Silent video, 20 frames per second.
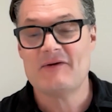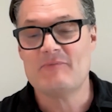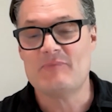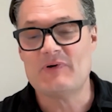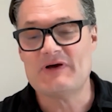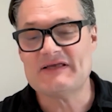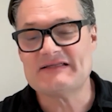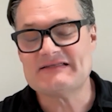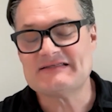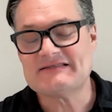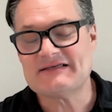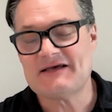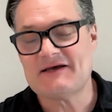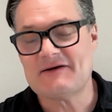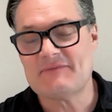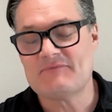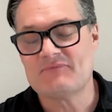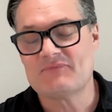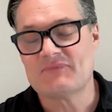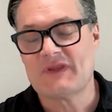but
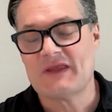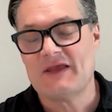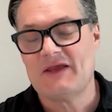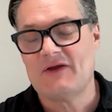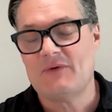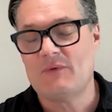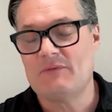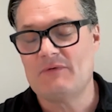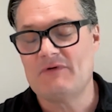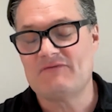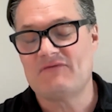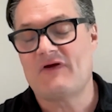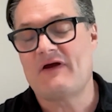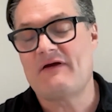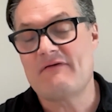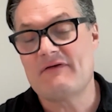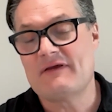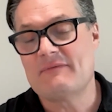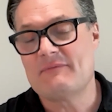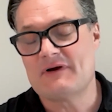we were
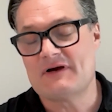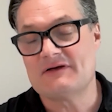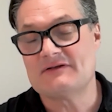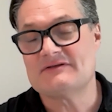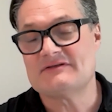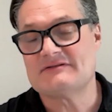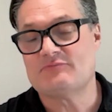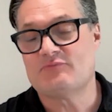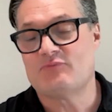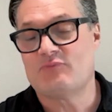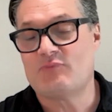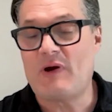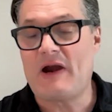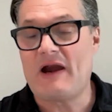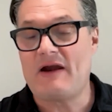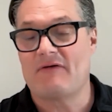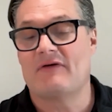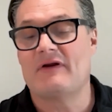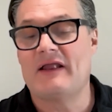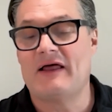very much
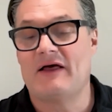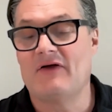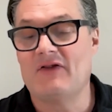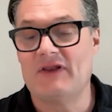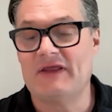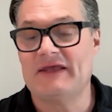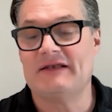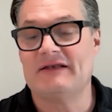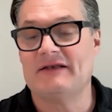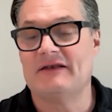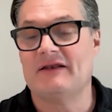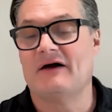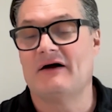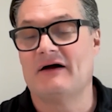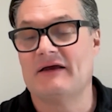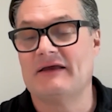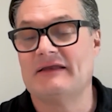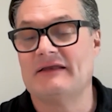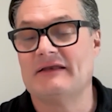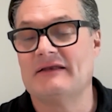parallel in
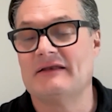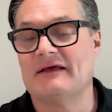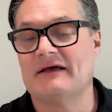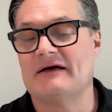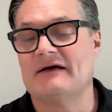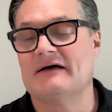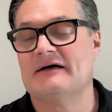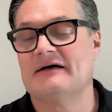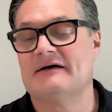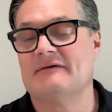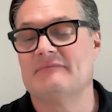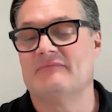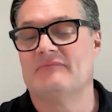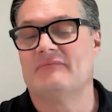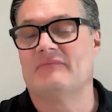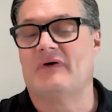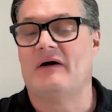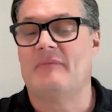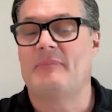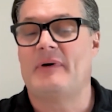line
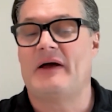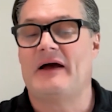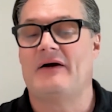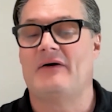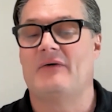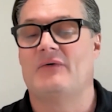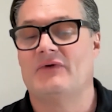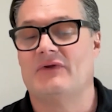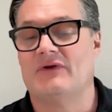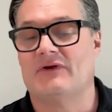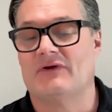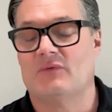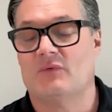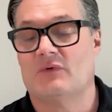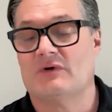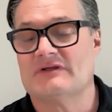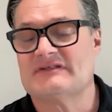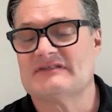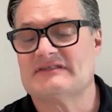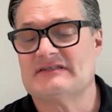about
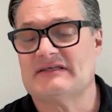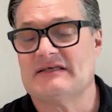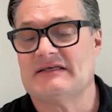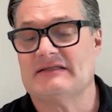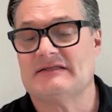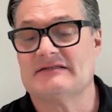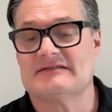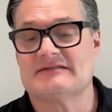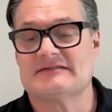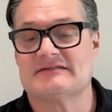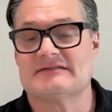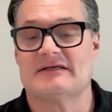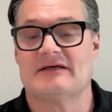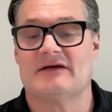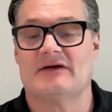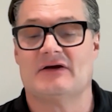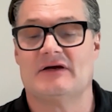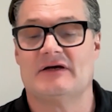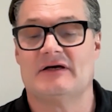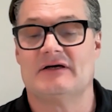what scenes
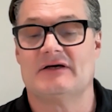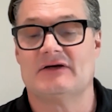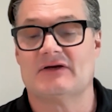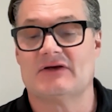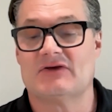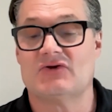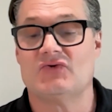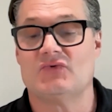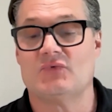could